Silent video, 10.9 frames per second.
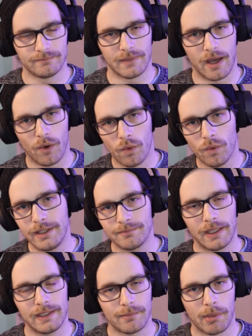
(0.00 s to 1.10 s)
that always
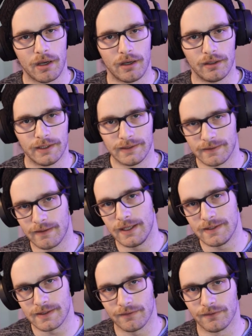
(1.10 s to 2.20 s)
plays a part in
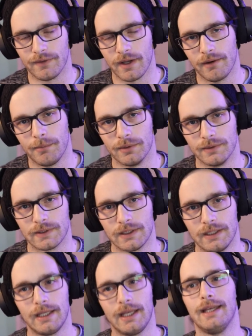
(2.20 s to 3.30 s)
these different variables
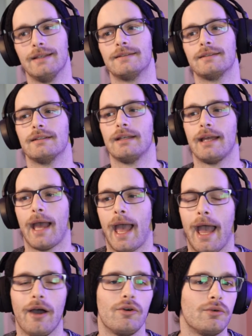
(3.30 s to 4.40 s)
is
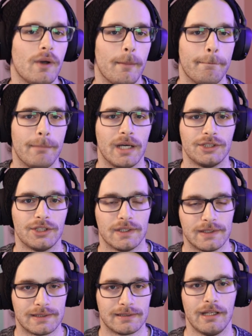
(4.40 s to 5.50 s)
how much
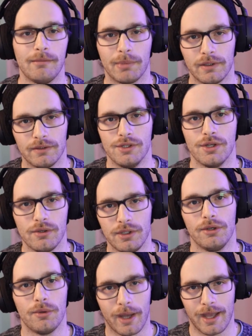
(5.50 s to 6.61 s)
sleep do
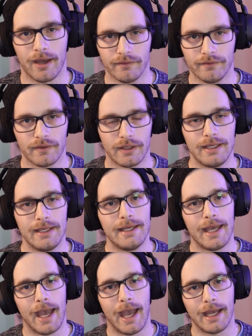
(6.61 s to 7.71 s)
you have,
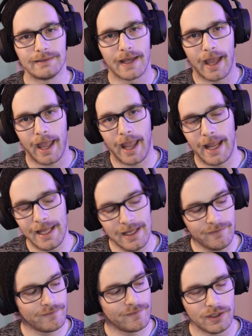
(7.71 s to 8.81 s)
and
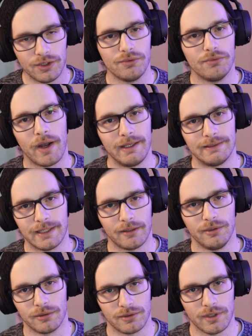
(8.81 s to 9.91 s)
if you write down
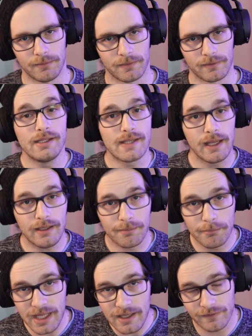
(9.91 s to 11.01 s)
your dreams. Take
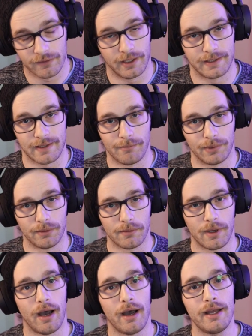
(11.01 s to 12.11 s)
me, for example.
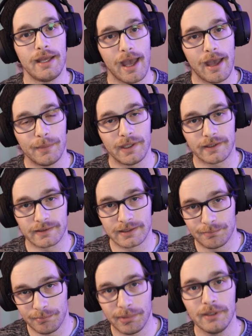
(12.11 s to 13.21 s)
I am an
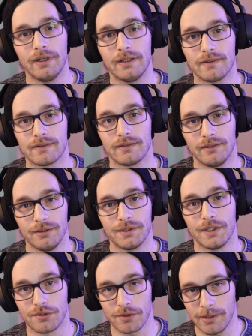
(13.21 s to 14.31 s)
experienced
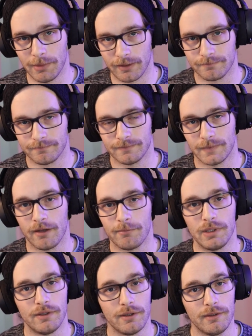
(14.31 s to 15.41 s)
lucid dreamer. I've
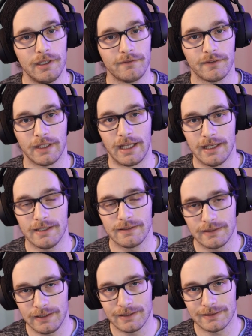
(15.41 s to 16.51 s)
been doing it for years
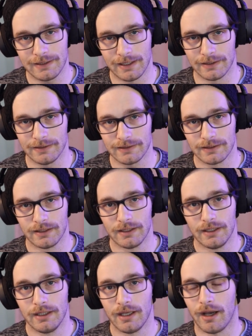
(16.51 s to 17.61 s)
and years and years.
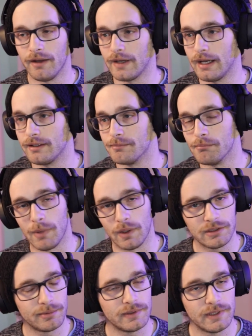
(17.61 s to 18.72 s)
I've had
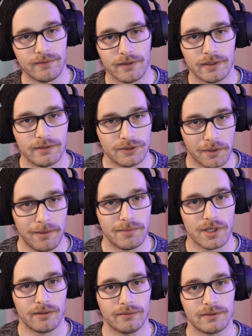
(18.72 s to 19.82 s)
multiple different dream
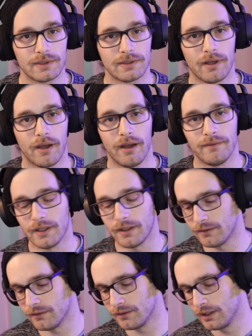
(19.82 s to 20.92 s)
journals. I've
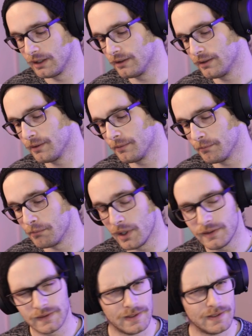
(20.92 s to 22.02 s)
done
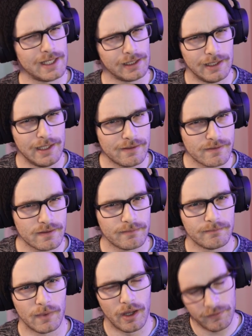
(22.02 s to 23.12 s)
most of the techniques.
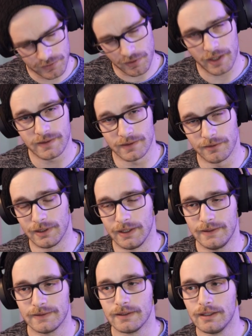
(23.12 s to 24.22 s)
I have tried to do at least.